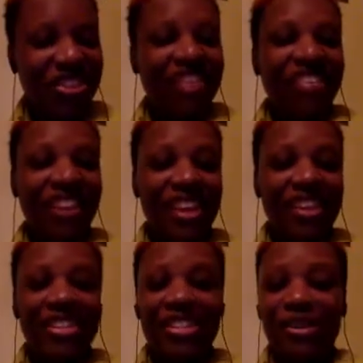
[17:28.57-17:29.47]
Right.
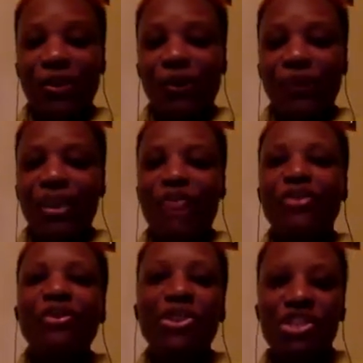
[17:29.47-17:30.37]
So if you
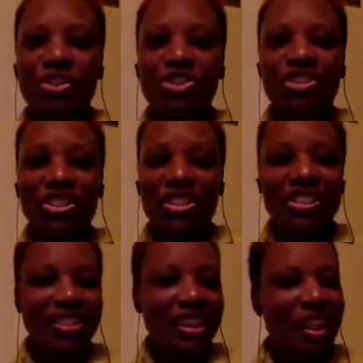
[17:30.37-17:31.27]
know chocho, just
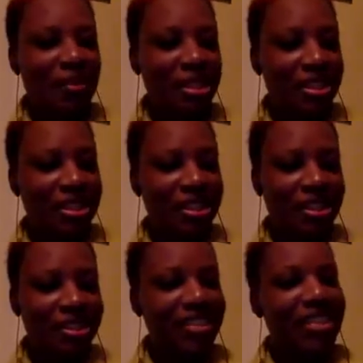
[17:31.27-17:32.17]
let me see,
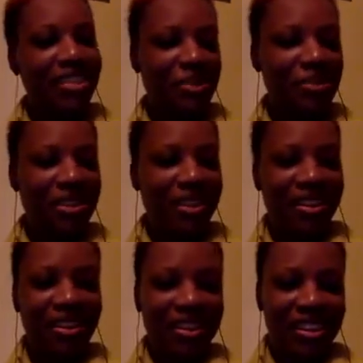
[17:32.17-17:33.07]
say something
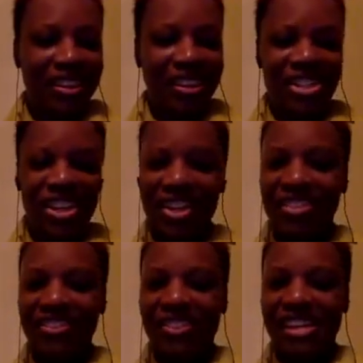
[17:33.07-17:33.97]
in the chat,
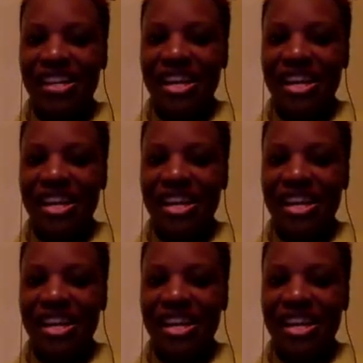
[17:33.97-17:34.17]
right?